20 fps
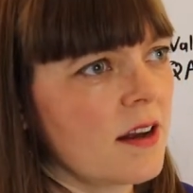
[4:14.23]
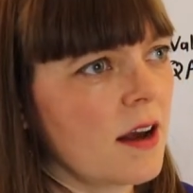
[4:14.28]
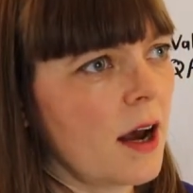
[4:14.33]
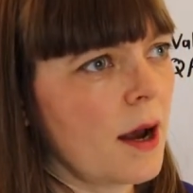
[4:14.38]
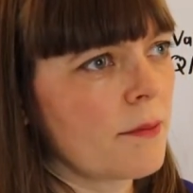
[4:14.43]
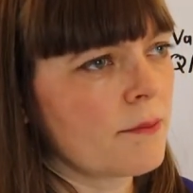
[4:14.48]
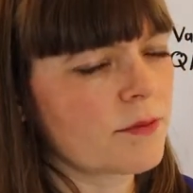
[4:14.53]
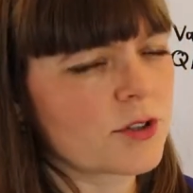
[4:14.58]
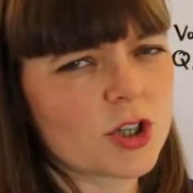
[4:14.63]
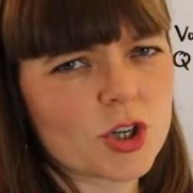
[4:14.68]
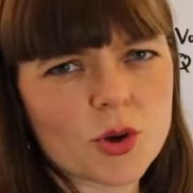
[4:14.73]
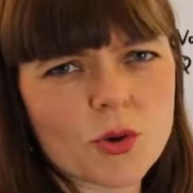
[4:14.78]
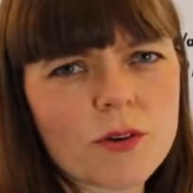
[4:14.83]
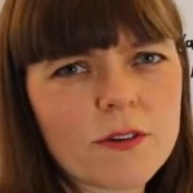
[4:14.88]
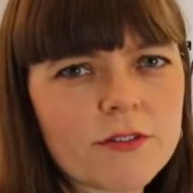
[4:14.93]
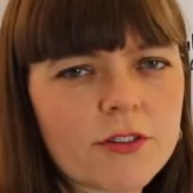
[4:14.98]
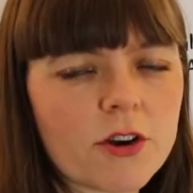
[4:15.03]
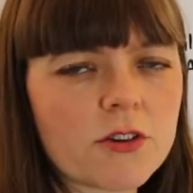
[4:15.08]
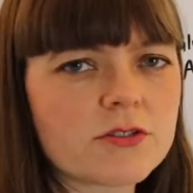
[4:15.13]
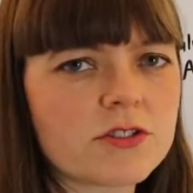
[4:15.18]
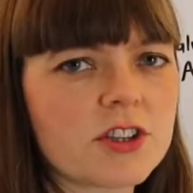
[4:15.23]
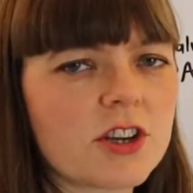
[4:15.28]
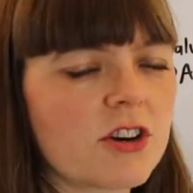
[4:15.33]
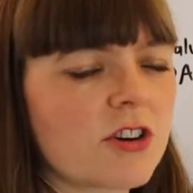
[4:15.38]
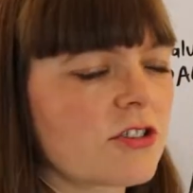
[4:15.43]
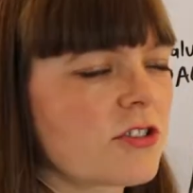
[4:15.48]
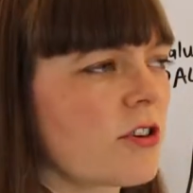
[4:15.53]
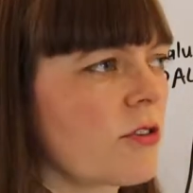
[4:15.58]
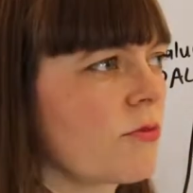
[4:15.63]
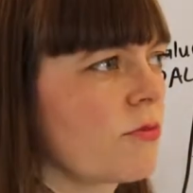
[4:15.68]
um, two of those
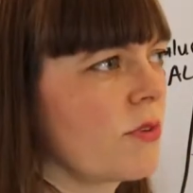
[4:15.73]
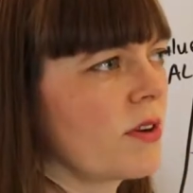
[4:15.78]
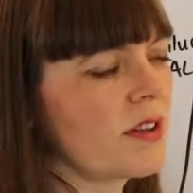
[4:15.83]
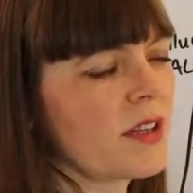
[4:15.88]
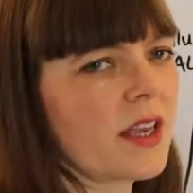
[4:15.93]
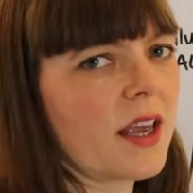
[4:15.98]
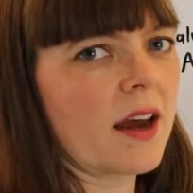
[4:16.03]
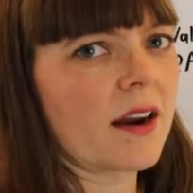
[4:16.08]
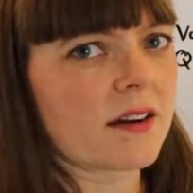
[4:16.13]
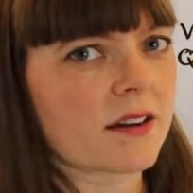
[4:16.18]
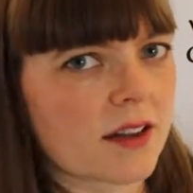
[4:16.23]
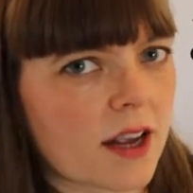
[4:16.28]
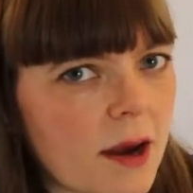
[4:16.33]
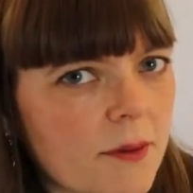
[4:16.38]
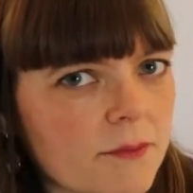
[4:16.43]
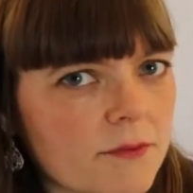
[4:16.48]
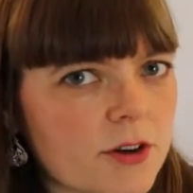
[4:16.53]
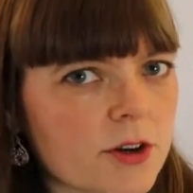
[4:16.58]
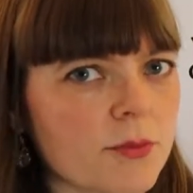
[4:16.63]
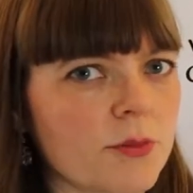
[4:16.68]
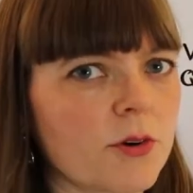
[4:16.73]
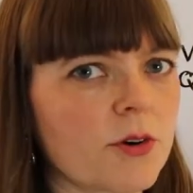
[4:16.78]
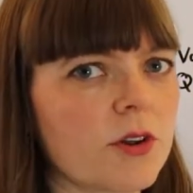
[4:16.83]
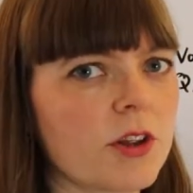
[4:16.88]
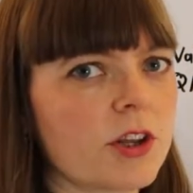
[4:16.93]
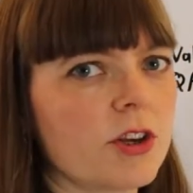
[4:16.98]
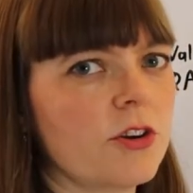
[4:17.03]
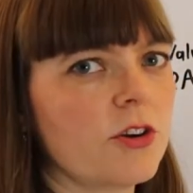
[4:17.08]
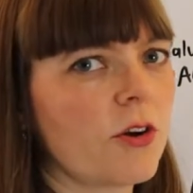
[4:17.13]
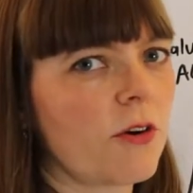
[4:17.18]
years are really uncomfortable
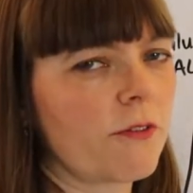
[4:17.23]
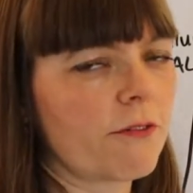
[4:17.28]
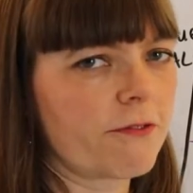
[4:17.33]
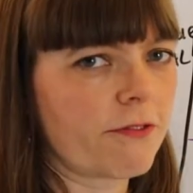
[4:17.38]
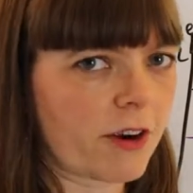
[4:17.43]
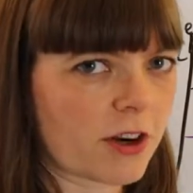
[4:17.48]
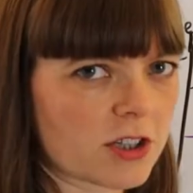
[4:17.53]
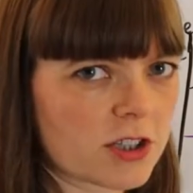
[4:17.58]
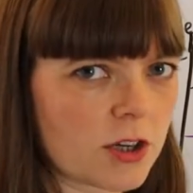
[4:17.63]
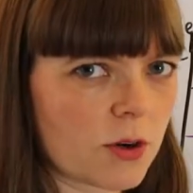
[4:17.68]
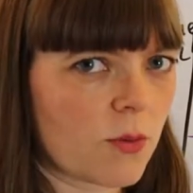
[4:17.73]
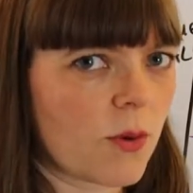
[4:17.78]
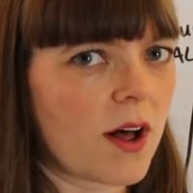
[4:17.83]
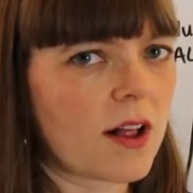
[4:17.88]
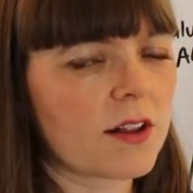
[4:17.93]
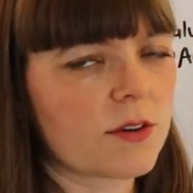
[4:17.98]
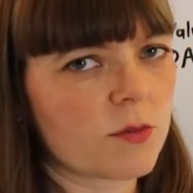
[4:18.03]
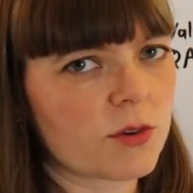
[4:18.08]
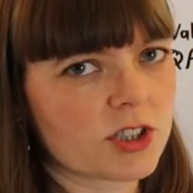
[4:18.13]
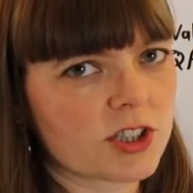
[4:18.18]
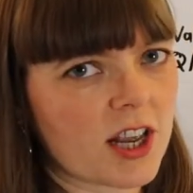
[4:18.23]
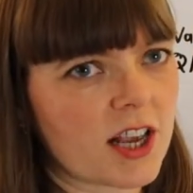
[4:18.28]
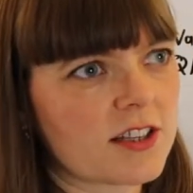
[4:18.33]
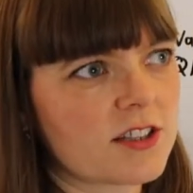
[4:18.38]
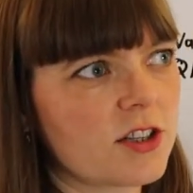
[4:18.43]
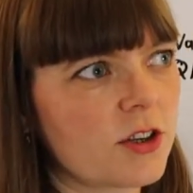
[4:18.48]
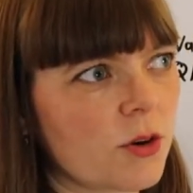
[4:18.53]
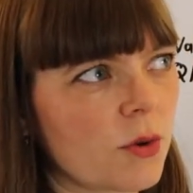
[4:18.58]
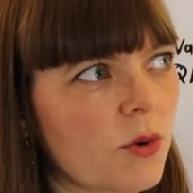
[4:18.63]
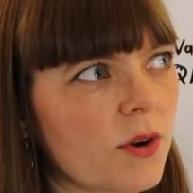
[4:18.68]
and you don't function well, in which
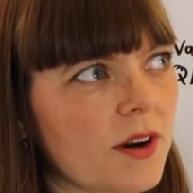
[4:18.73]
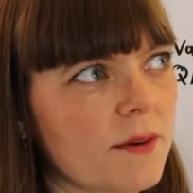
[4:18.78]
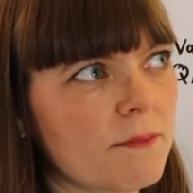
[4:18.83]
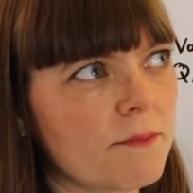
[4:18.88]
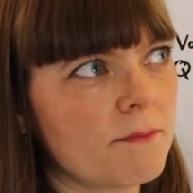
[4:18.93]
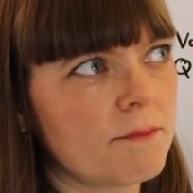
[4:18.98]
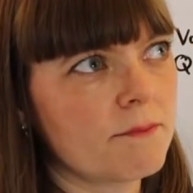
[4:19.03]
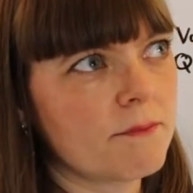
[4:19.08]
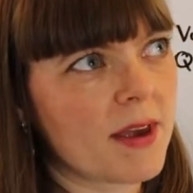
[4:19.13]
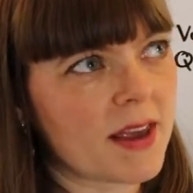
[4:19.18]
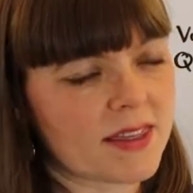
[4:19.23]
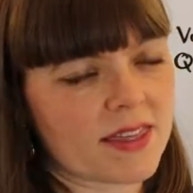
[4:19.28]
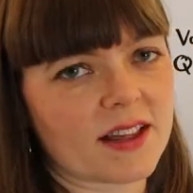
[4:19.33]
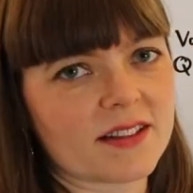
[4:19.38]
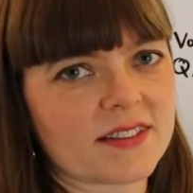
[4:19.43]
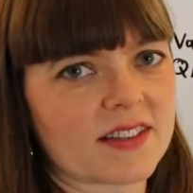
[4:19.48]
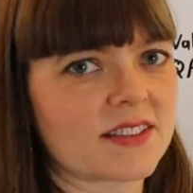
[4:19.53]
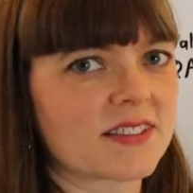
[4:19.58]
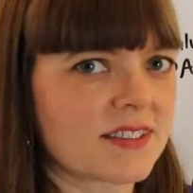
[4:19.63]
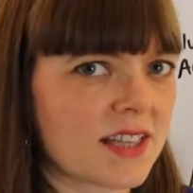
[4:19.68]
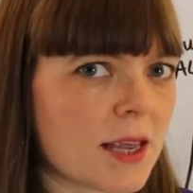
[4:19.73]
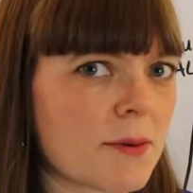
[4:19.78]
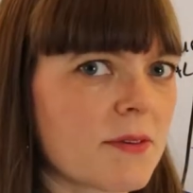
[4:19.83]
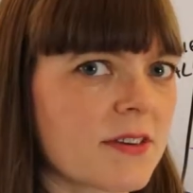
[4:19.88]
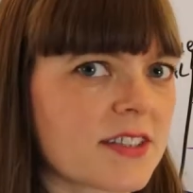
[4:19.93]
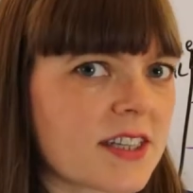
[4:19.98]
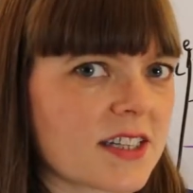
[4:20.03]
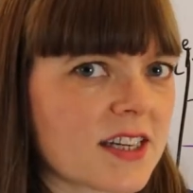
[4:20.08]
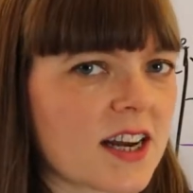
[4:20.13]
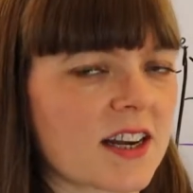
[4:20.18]
case you don't want to make that the same
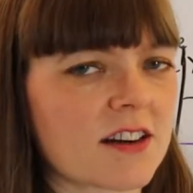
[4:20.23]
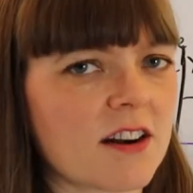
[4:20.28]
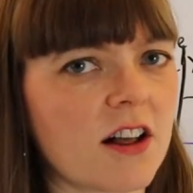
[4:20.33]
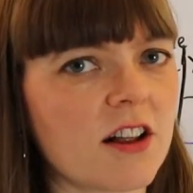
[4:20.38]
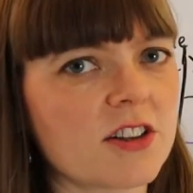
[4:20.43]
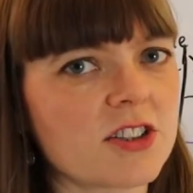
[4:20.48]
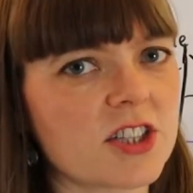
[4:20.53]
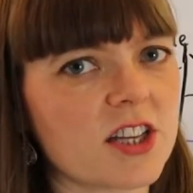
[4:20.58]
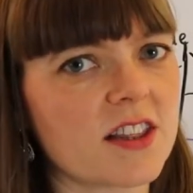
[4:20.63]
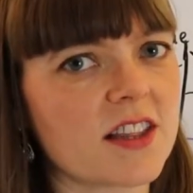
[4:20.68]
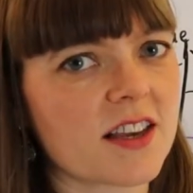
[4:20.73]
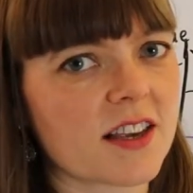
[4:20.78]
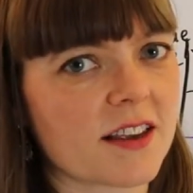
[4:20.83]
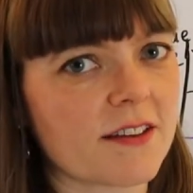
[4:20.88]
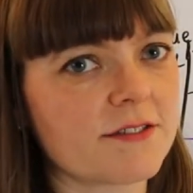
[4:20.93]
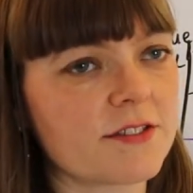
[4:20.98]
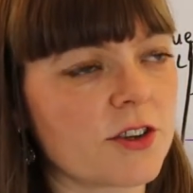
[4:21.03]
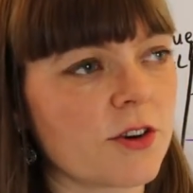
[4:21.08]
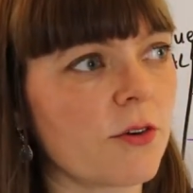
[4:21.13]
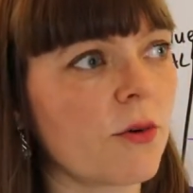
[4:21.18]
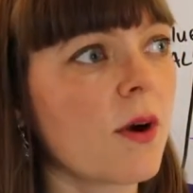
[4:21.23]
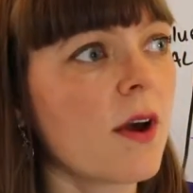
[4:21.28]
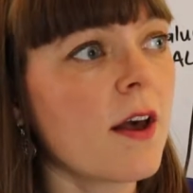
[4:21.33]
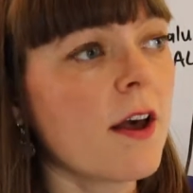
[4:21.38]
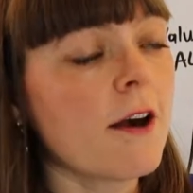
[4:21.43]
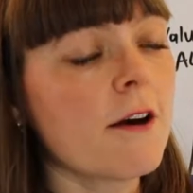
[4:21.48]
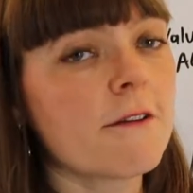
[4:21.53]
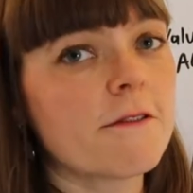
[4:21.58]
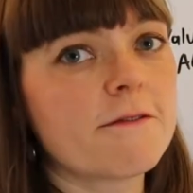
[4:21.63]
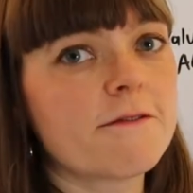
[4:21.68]
as the technology that gives you
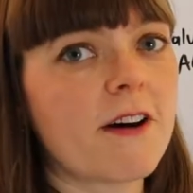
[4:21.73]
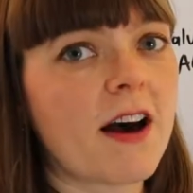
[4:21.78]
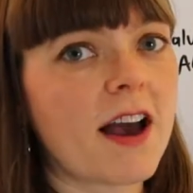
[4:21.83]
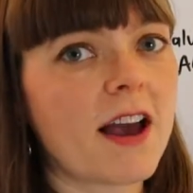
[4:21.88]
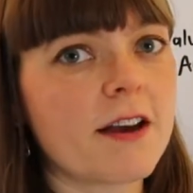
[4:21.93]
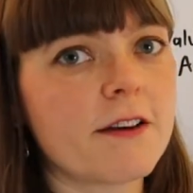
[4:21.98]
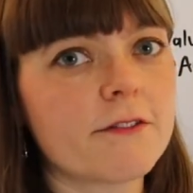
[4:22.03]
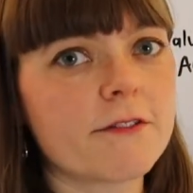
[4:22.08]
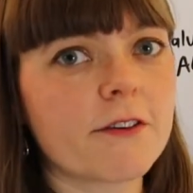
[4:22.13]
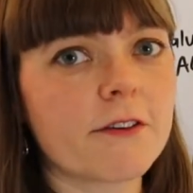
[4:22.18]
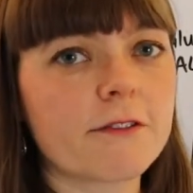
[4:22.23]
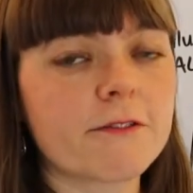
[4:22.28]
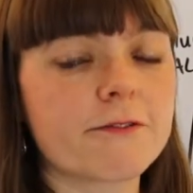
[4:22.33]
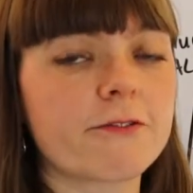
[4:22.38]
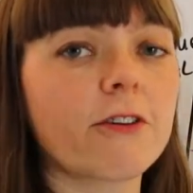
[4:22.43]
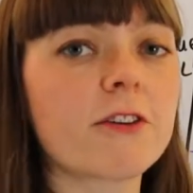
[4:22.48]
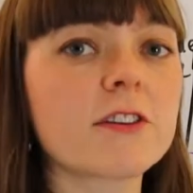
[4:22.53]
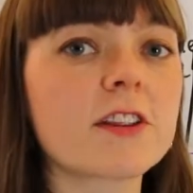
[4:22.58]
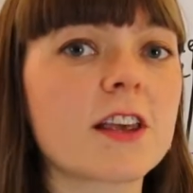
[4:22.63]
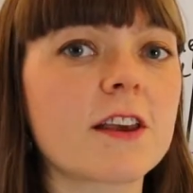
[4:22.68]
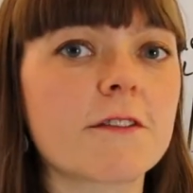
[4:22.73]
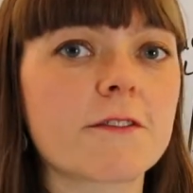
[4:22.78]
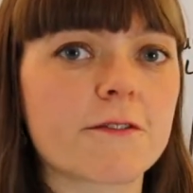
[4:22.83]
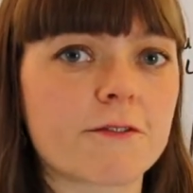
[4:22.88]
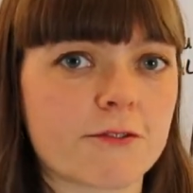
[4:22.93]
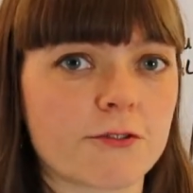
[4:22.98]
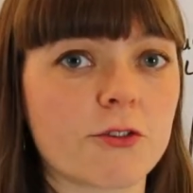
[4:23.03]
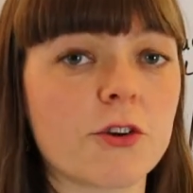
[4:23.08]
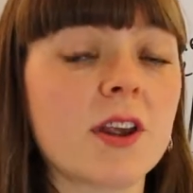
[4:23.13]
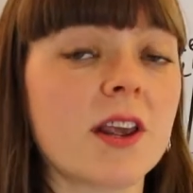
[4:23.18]
five fully
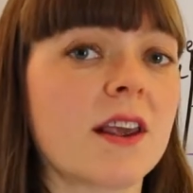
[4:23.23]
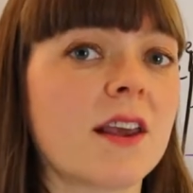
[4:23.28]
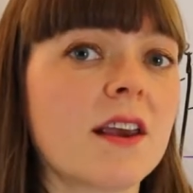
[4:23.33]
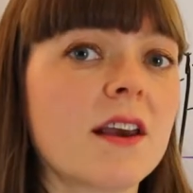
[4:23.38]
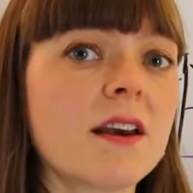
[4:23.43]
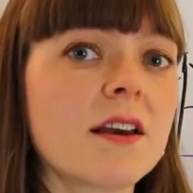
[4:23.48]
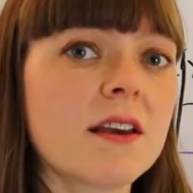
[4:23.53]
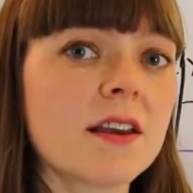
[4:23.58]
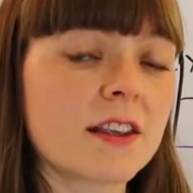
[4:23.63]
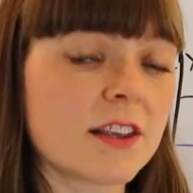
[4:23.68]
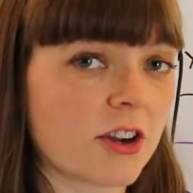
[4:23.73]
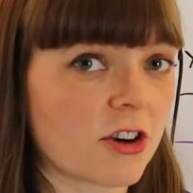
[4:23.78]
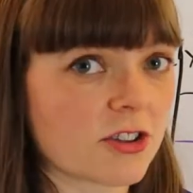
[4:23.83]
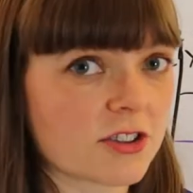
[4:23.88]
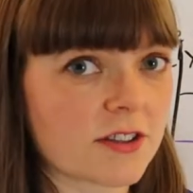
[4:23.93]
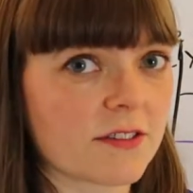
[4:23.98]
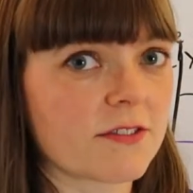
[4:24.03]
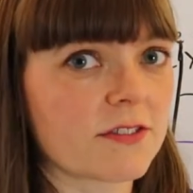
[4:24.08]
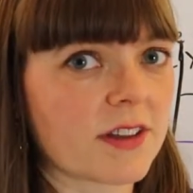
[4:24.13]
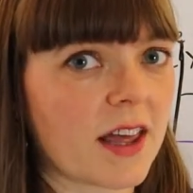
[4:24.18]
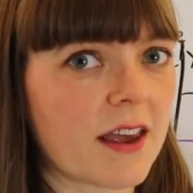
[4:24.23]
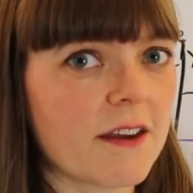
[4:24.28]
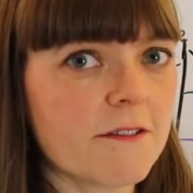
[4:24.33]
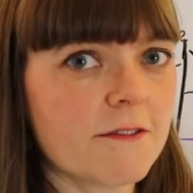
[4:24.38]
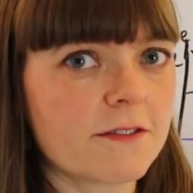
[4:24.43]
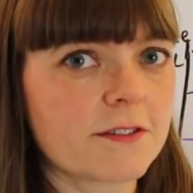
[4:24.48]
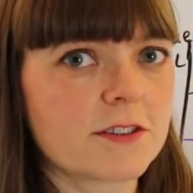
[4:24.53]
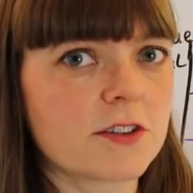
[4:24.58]
free years of life.